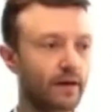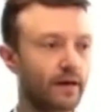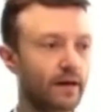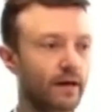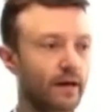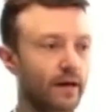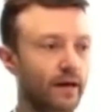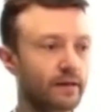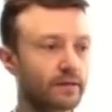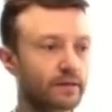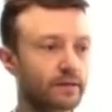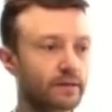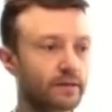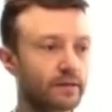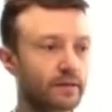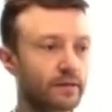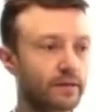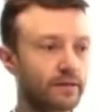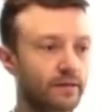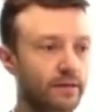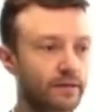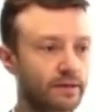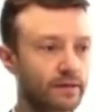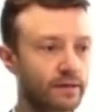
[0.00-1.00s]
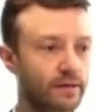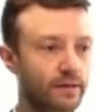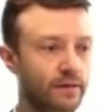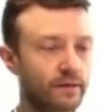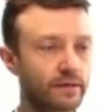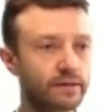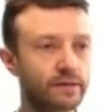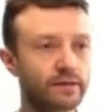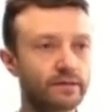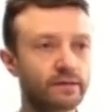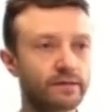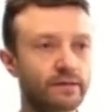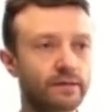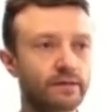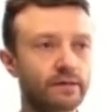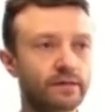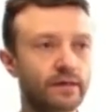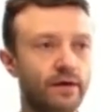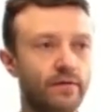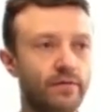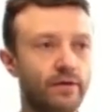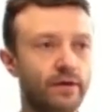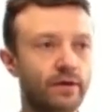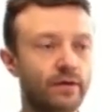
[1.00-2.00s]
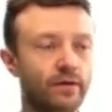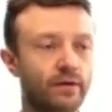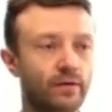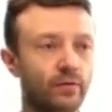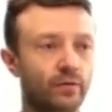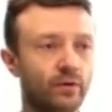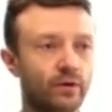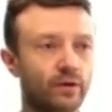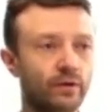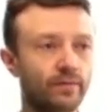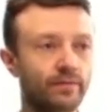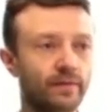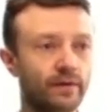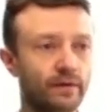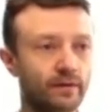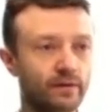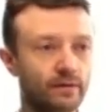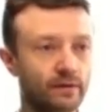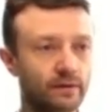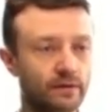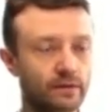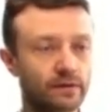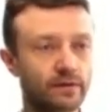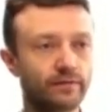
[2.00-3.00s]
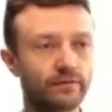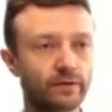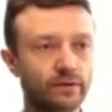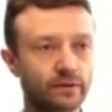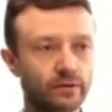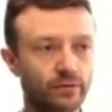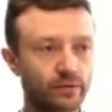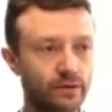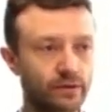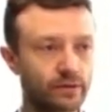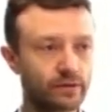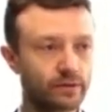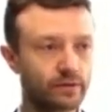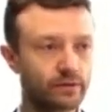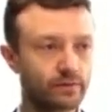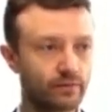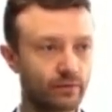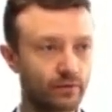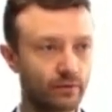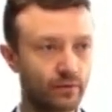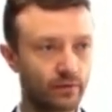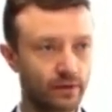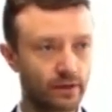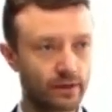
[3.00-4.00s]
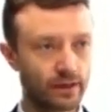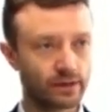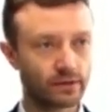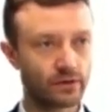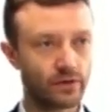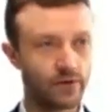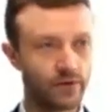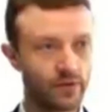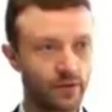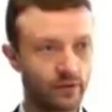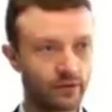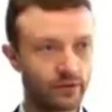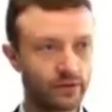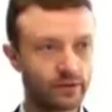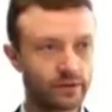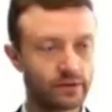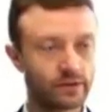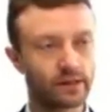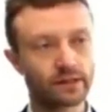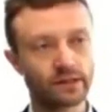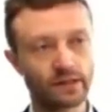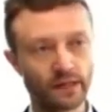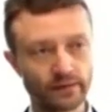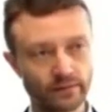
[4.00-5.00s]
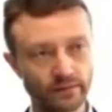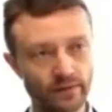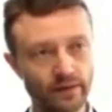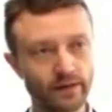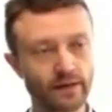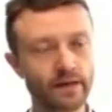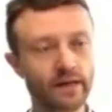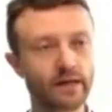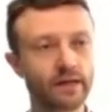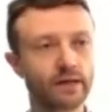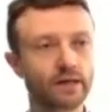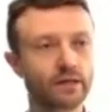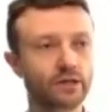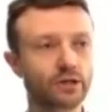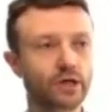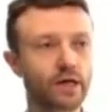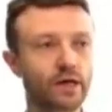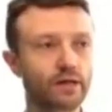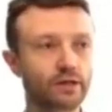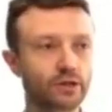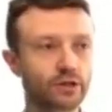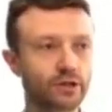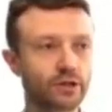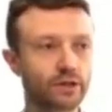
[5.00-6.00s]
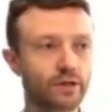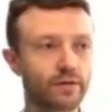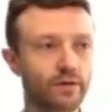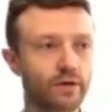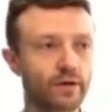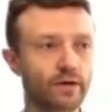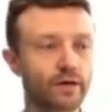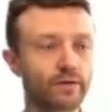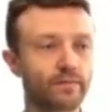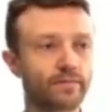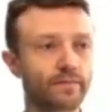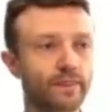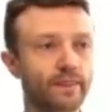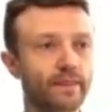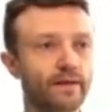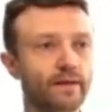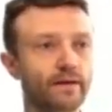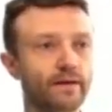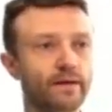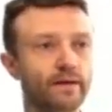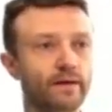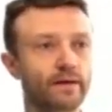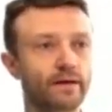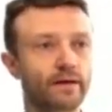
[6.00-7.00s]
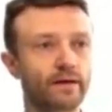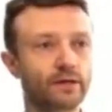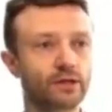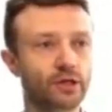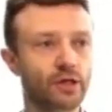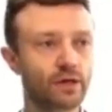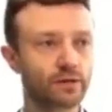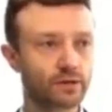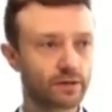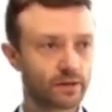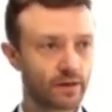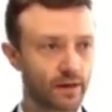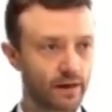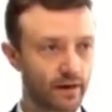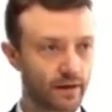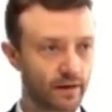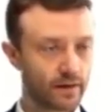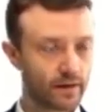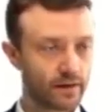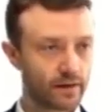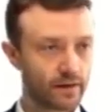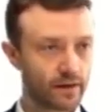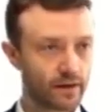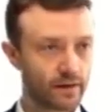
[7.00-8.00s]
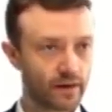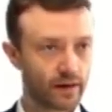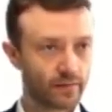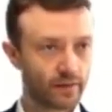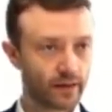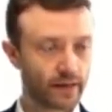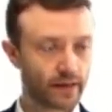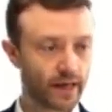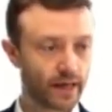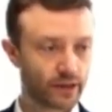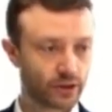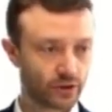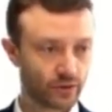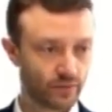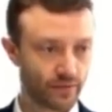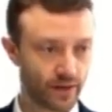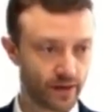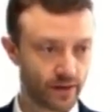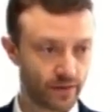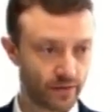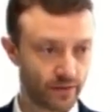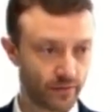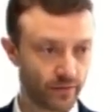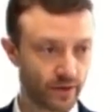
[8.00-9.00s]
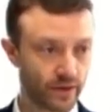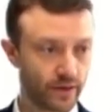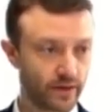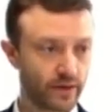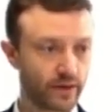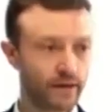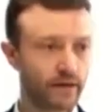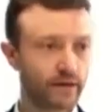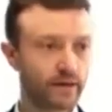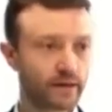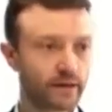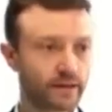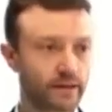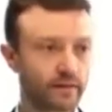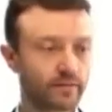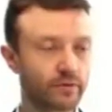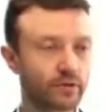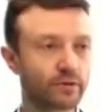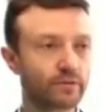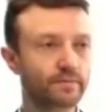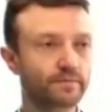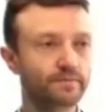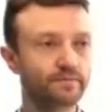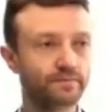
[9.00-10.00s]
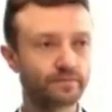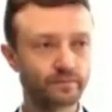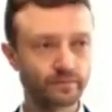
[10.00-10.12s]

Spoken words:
And in this instance, I think there were different reasons for the tax authorities successfully challenging the application of the 3-year exemption.